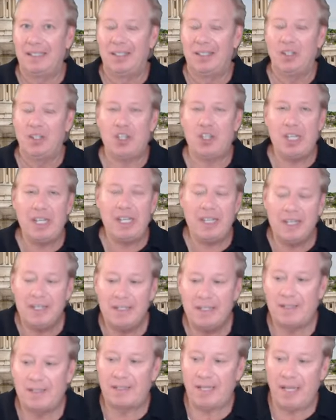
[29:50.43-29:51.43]
She
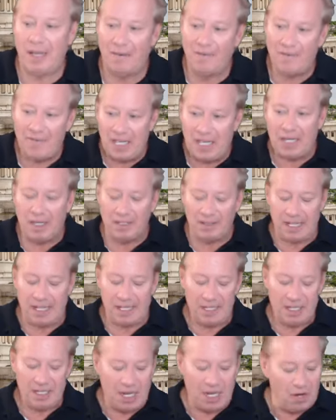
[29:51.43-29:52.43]
is
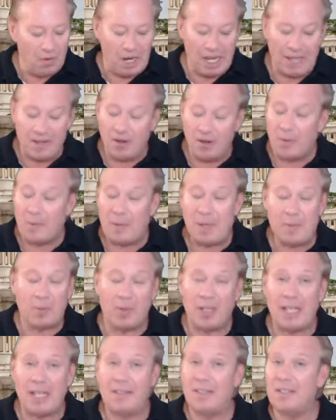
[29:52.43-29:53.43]
and there are people
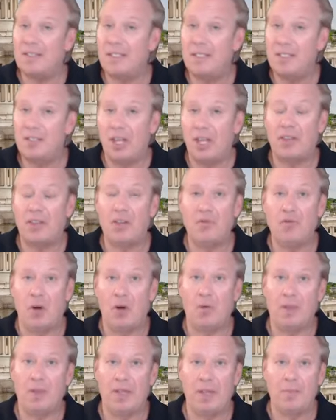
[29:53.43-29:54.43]
like this, there's nothing
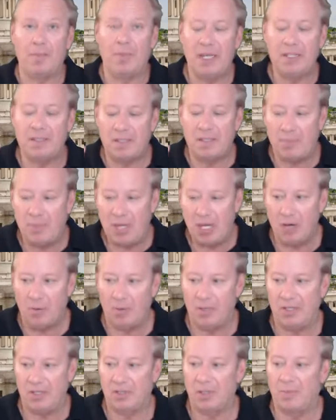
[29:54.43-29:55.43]
wrong with it, but it's the Peter
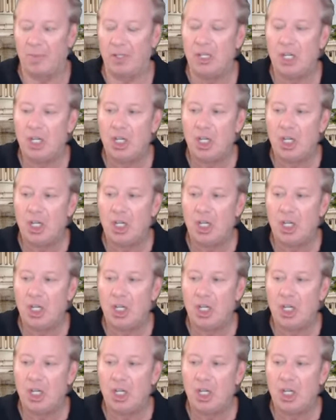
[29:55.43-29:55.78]
principle.